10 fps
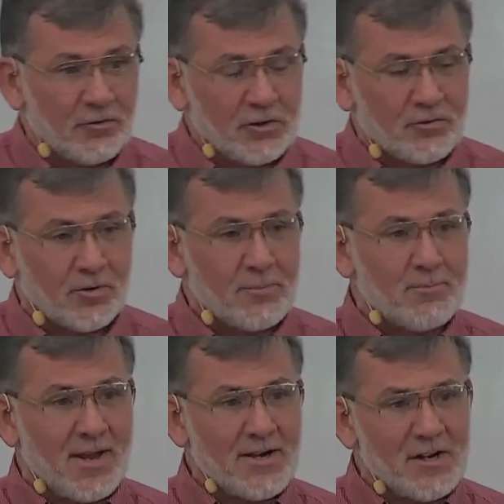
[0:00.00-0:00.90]
is a
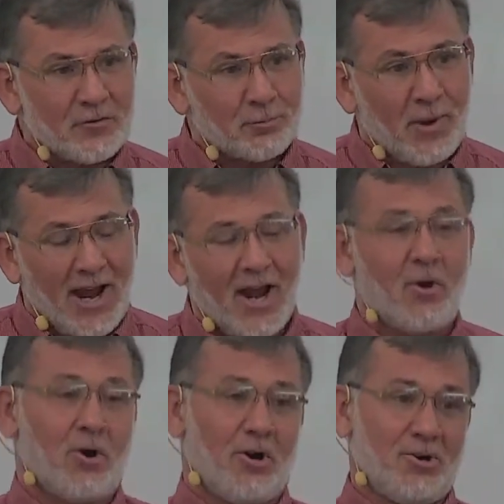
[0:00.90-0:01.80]
tremendous
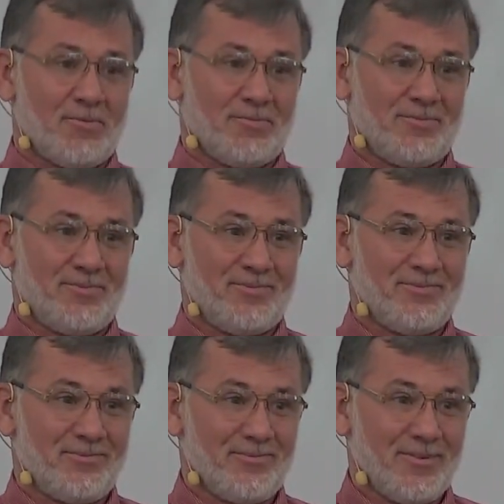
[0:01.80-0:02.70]
power,
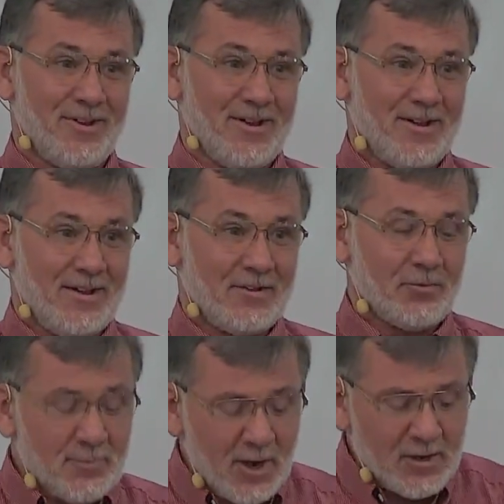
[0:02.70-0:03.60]

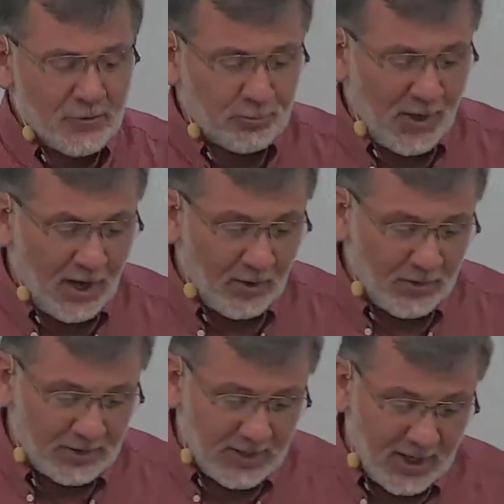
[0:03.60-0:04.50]
tremendous power
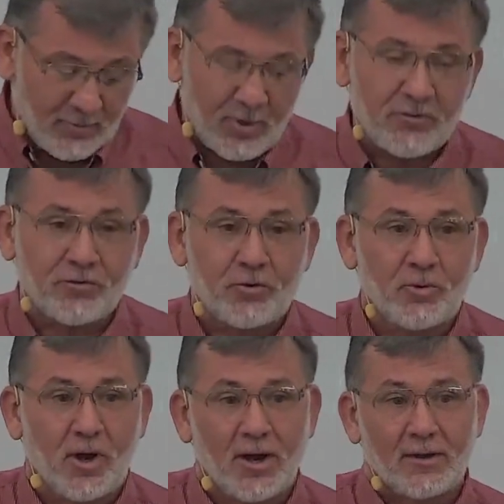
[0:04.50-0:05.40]
that God wants
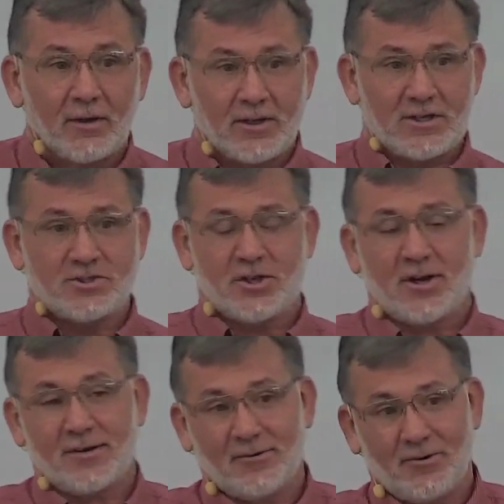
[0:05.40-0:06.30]
to unleash and
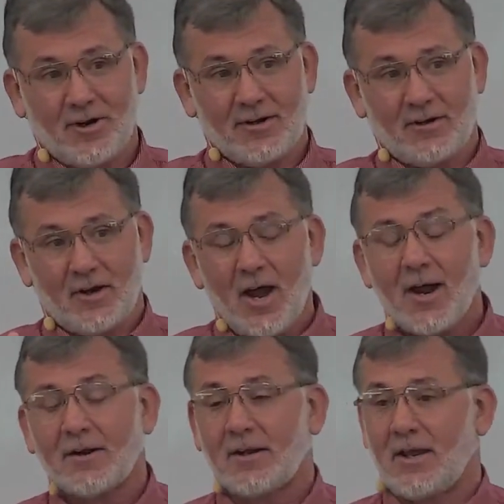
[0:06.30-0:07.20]
un- or
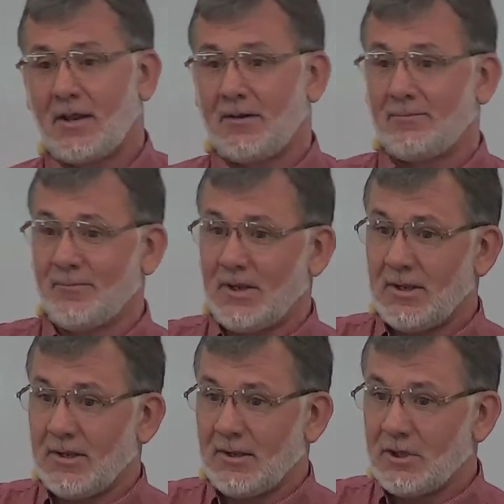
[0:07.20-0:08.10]
unlock and
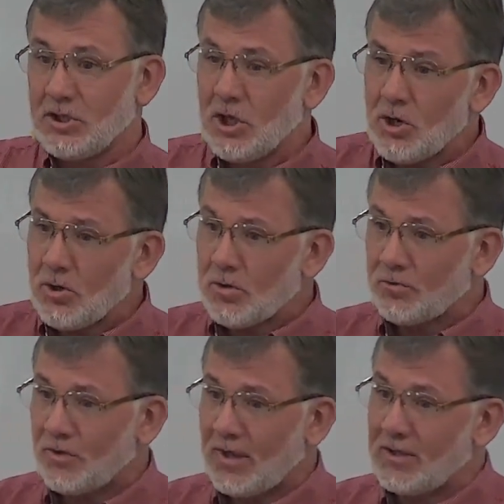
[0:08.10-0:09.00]

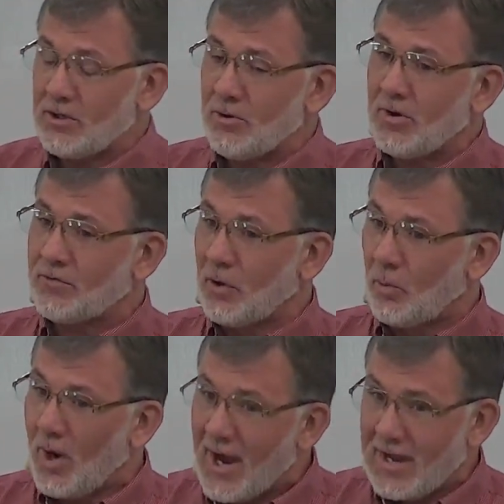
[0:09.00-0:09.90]
use in you as a
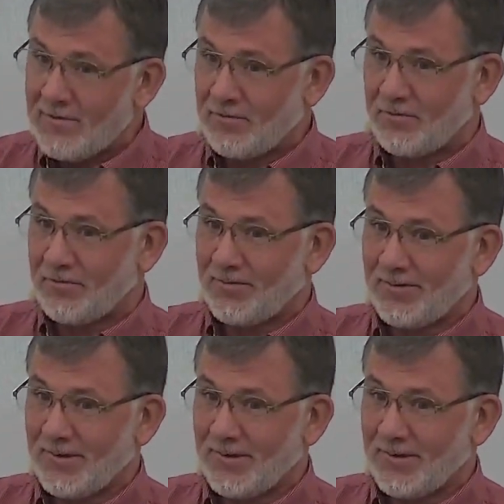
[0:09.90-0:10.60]
wife